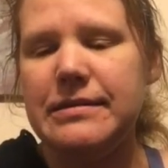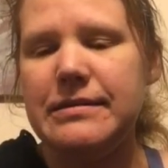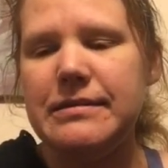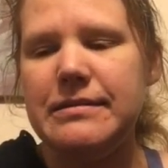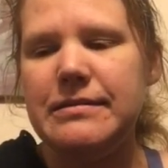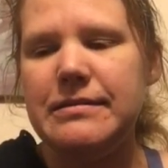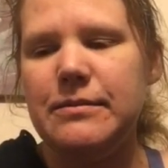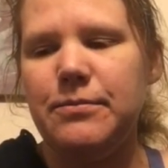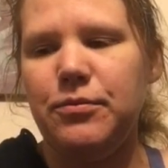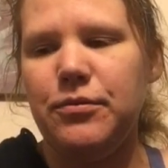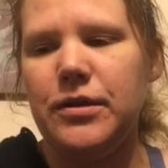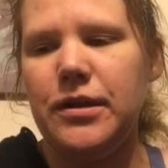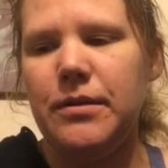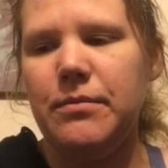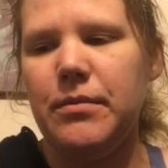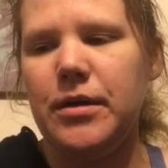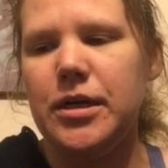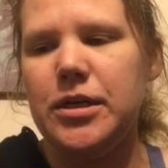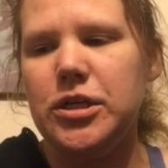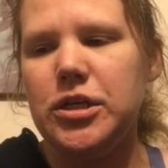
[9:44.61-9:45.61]
This is pretty
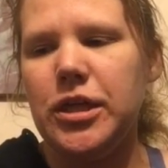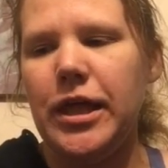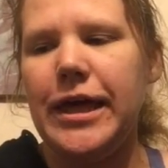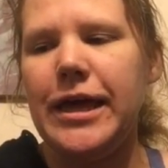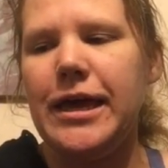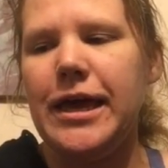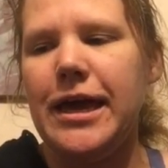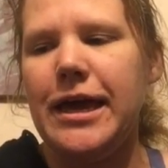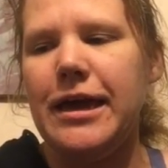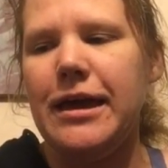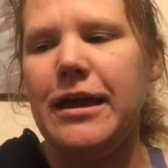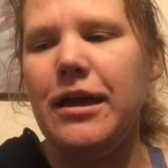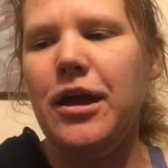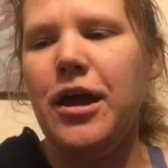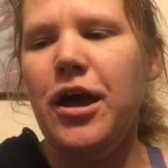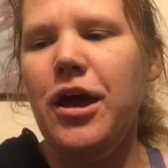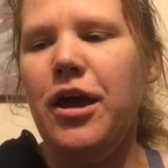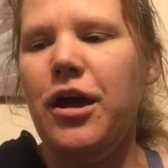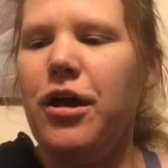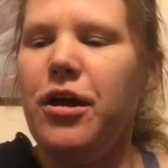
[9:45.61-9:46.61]
much like a
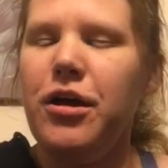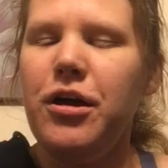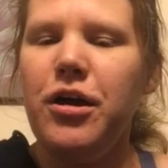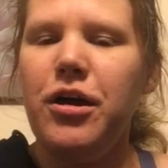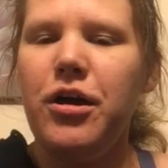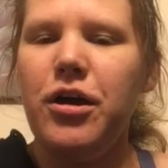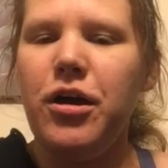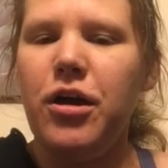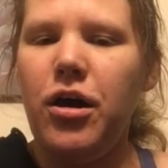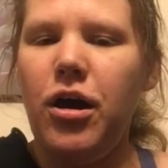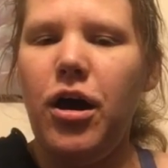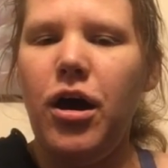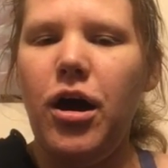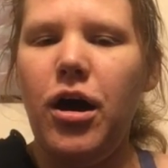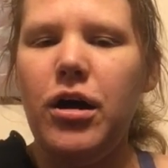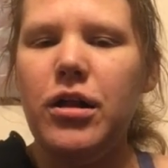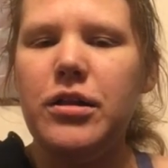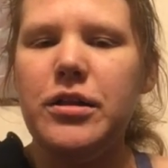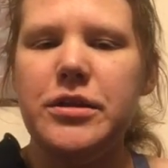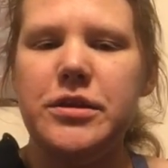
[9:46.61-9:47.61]

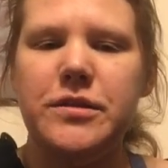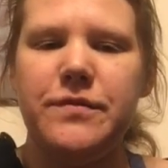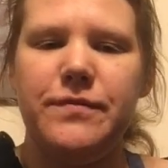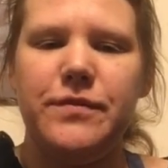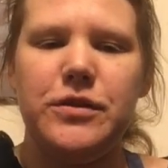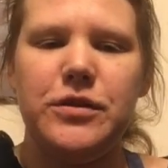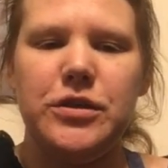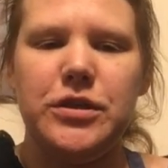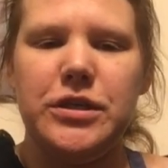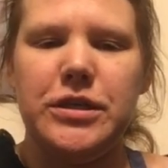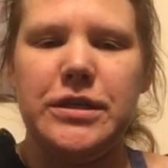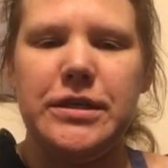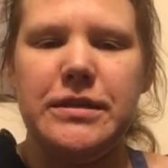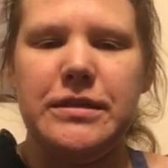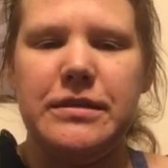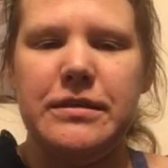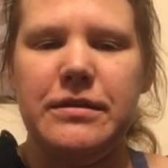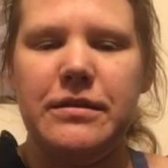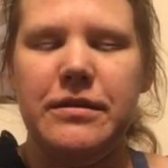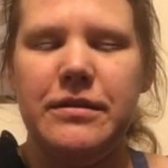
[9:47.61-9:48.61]
college
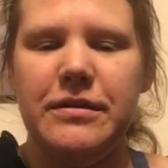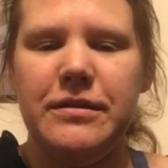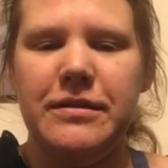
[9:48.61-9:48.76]
version